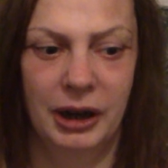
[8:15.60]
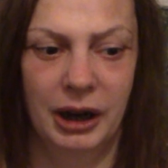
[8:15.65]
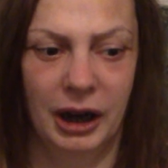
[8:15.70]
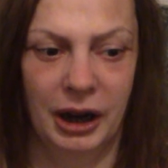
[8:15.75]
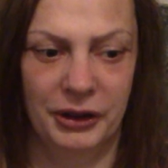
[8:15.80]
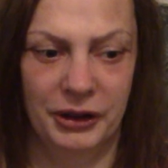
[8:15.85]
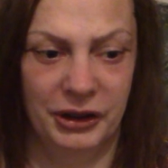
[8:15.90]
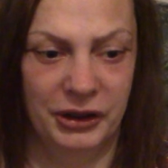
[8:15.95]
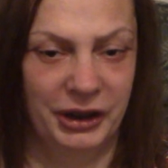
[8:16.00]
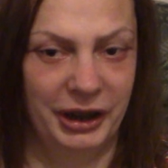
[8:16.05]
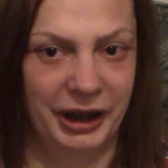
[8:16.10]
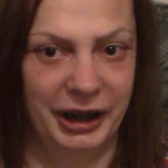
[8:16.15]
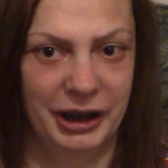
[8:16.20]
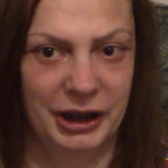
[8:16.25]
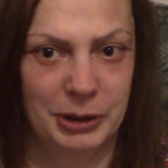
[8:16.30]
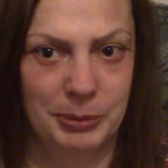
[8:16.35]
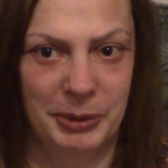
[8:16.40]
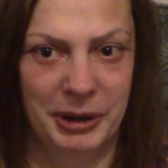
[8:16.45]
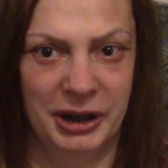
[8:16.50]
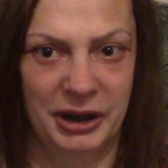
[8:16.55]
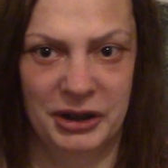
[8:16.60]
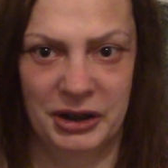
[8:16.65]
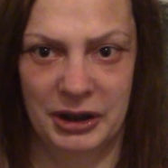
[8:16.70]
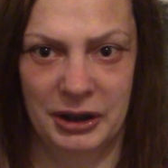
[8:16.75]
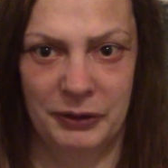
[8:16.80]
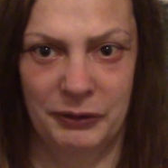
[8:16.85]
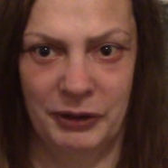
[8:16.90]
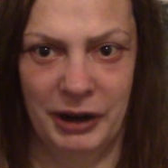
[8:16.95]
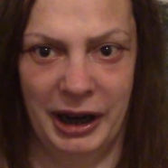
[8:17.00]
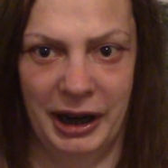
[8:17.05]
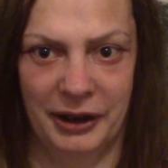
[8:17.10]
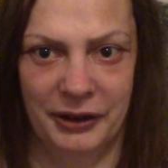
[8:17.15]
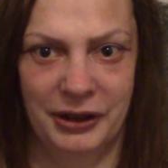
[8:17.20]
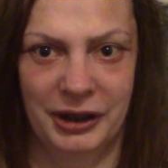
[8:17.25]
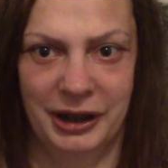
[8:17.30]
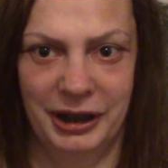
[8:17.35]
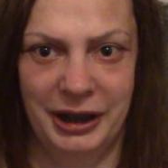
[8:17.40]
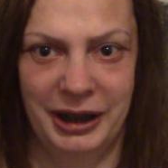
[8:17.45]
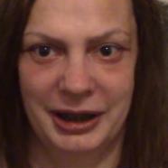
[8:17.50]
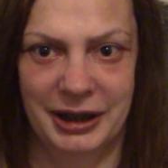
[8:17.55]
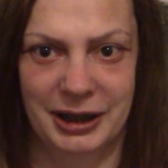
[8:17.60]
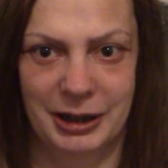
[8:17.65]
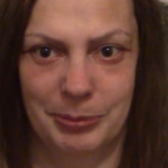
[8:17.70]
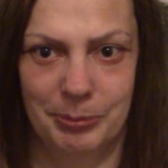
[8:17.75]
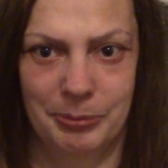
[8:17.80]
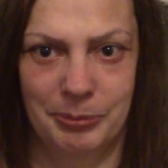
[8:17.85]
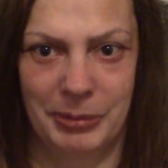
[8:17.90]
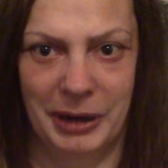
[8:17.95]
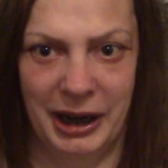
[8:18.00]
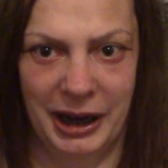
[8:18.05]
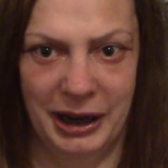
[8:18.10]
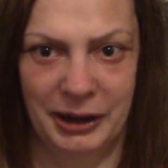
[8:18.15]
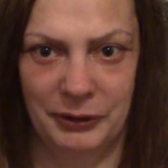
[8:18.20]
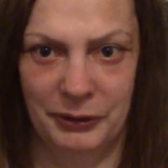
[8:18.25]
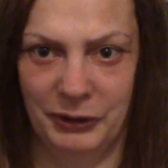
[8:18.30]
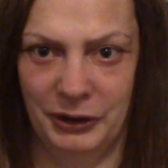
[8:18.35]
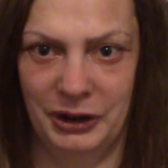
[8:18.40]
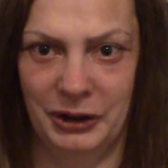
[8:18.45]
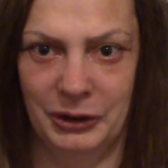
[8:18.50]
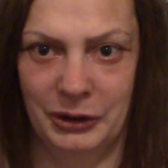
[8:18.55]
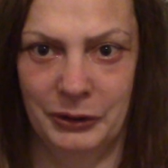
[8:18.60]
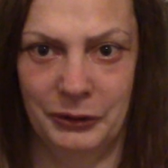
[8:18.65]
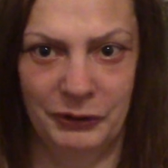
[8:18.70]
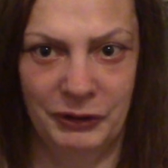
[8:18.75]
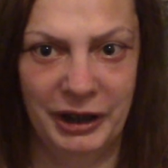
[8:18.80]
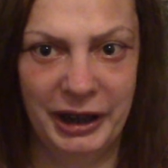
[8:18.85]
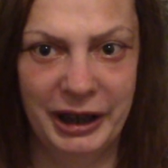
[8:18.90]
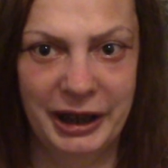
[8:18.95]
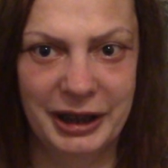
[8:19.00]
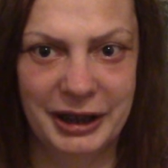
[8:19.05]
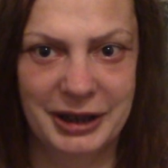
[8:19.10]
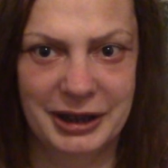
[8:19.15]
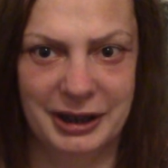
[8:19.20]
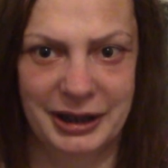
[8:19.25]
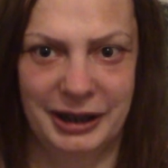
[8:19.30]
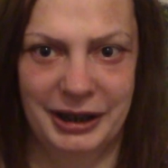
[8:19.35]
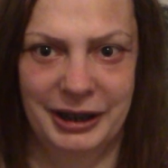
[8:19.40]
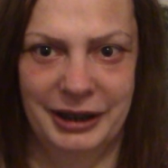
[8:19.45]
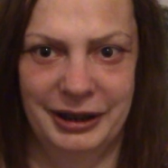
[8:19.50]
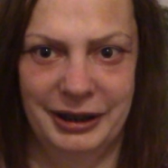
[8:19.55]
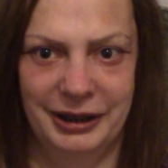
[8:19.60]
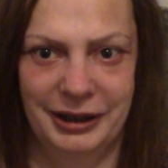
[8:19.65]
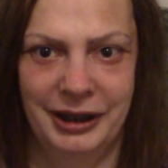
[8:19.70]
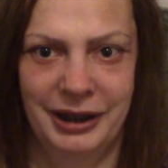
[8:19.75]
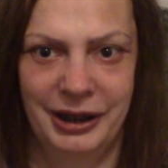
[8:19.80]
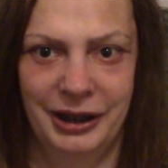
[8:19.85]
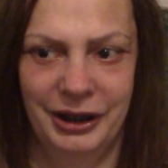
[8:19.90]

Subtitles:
other things, because of the fact that it's bad for your feet and,